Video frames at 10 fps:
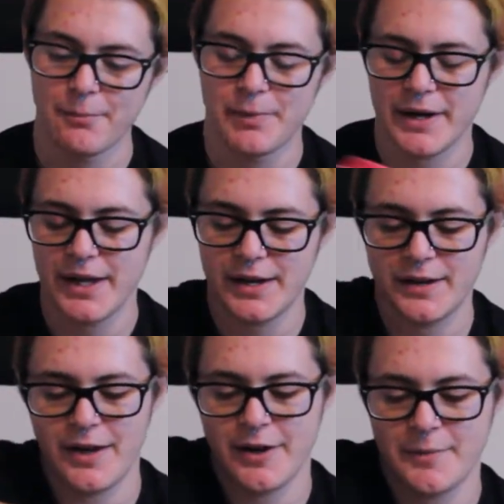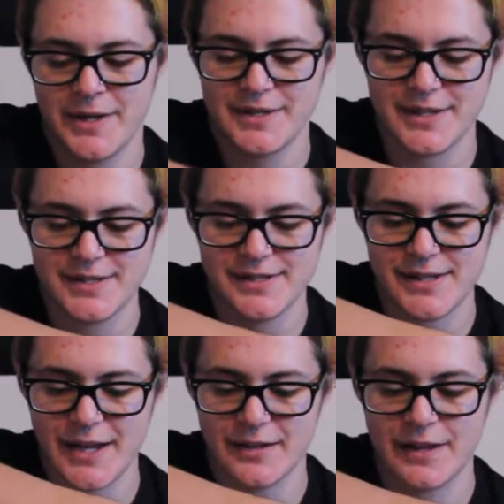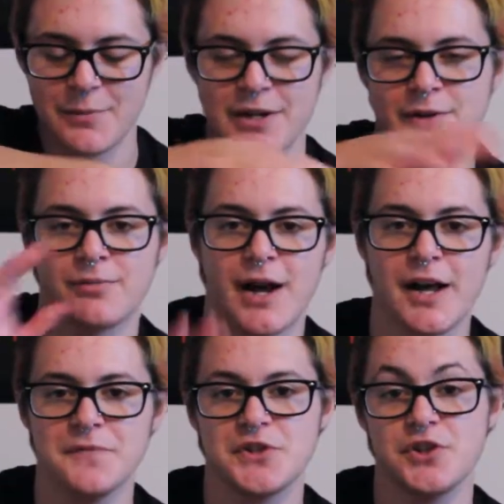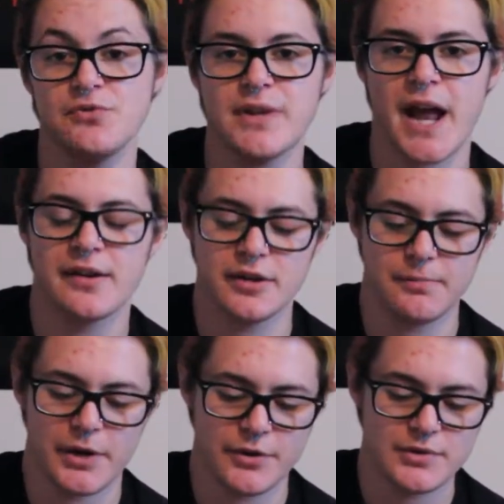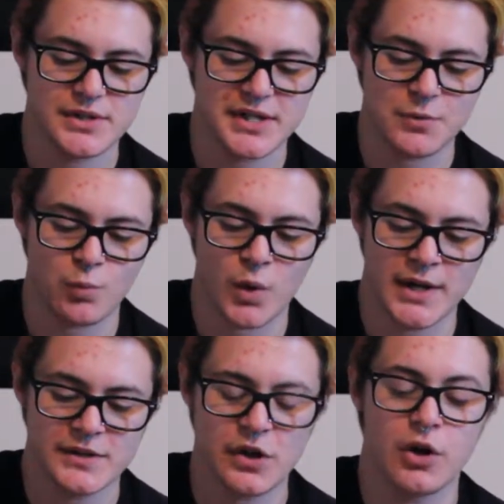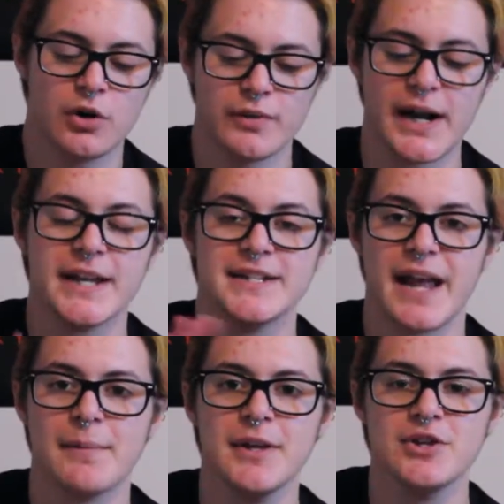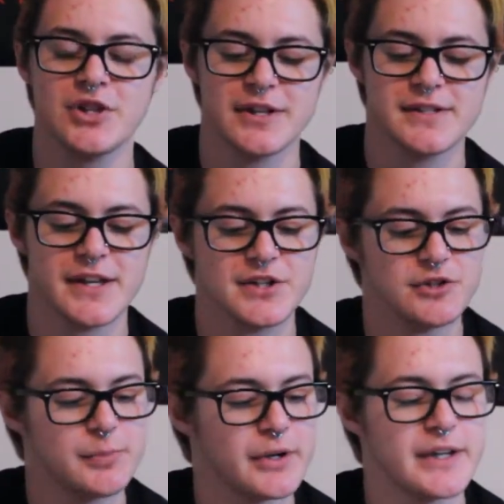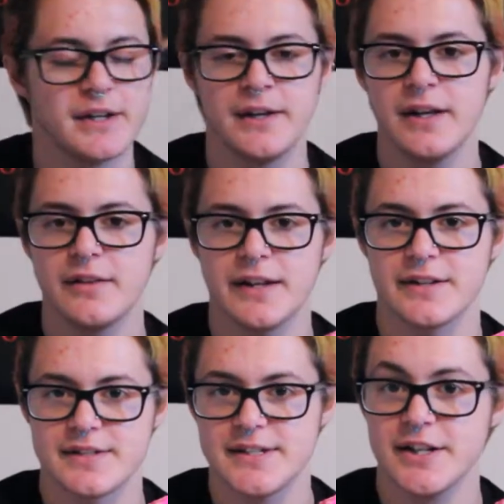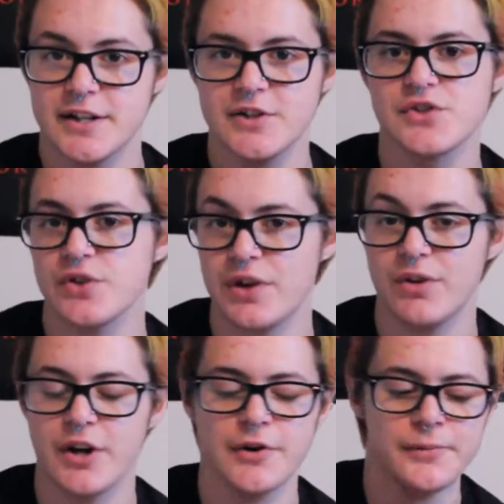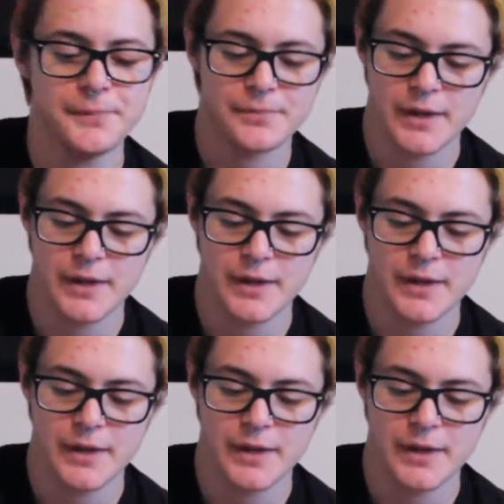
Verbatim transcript: But um, it does say that when it arrived to Canada Post, it was already damaged because they do put like a sticker so you know.